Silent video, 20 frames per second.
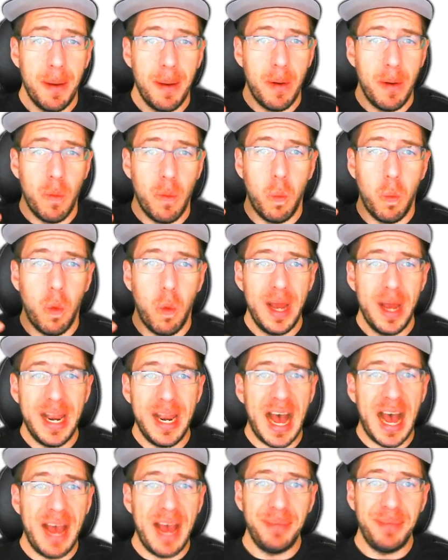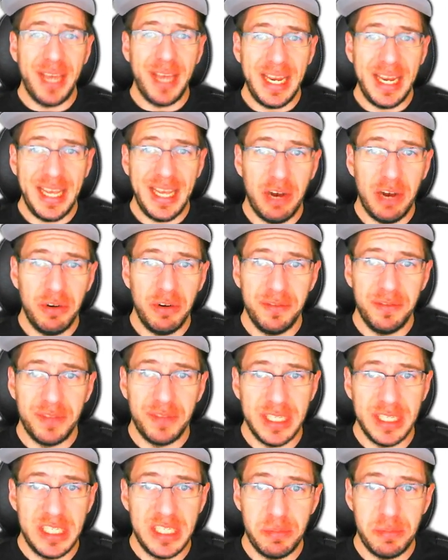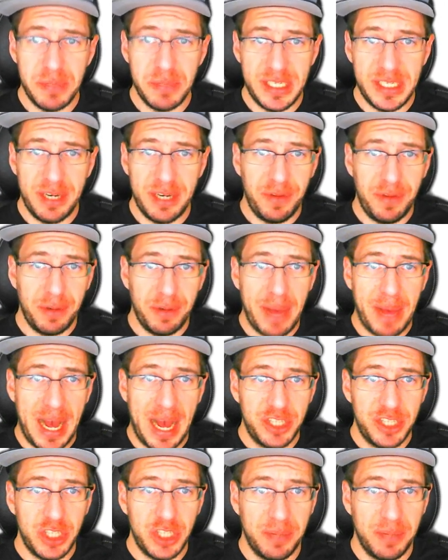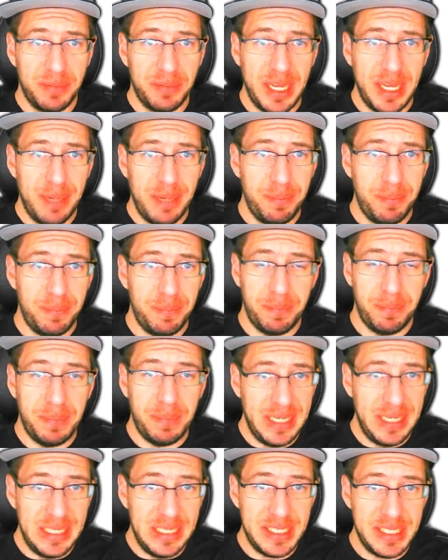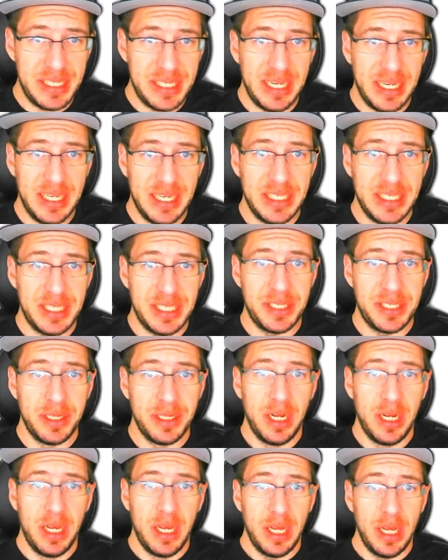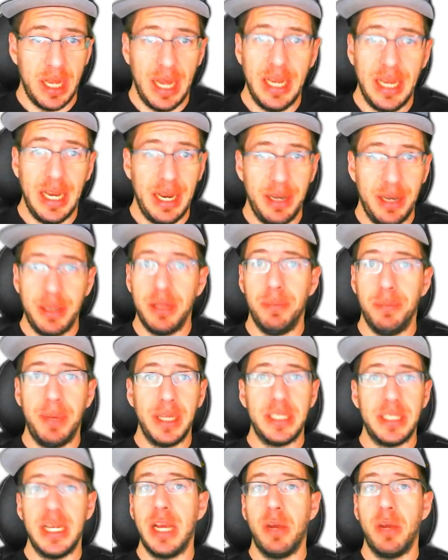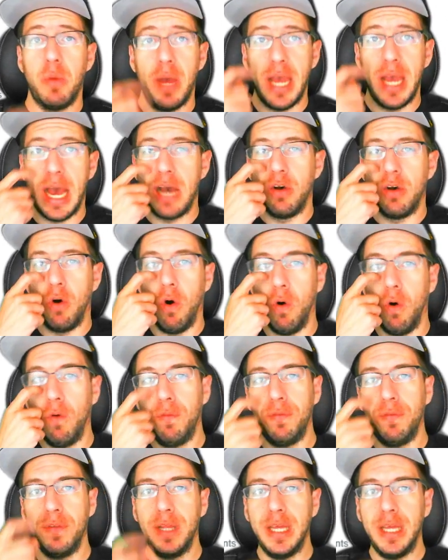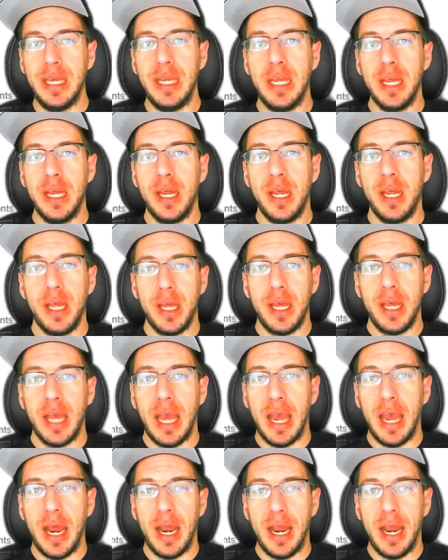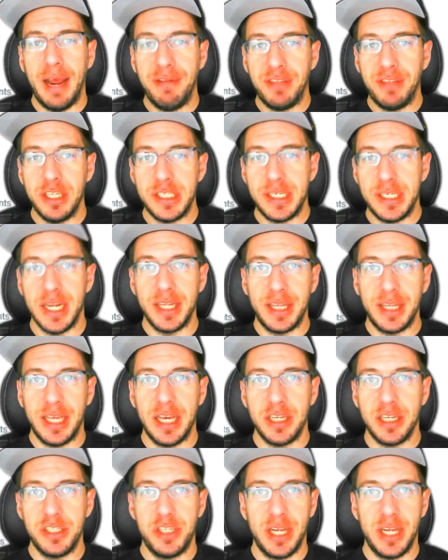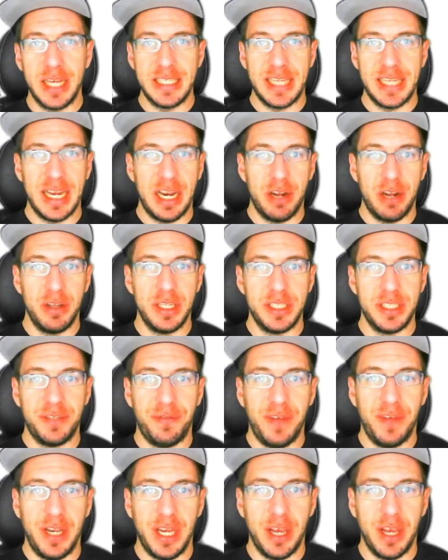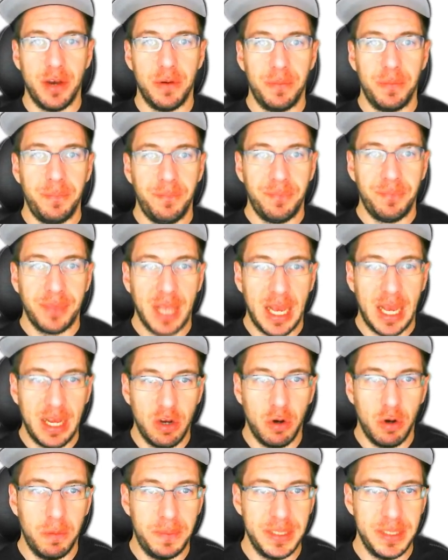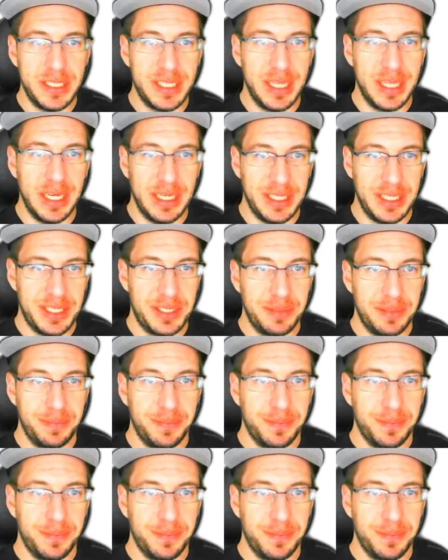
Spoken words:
What I'm getting out of this specific patch update piece is, and the big takeaway, hopefully, if there's nothing else you guys get out of this video, I hope it's this.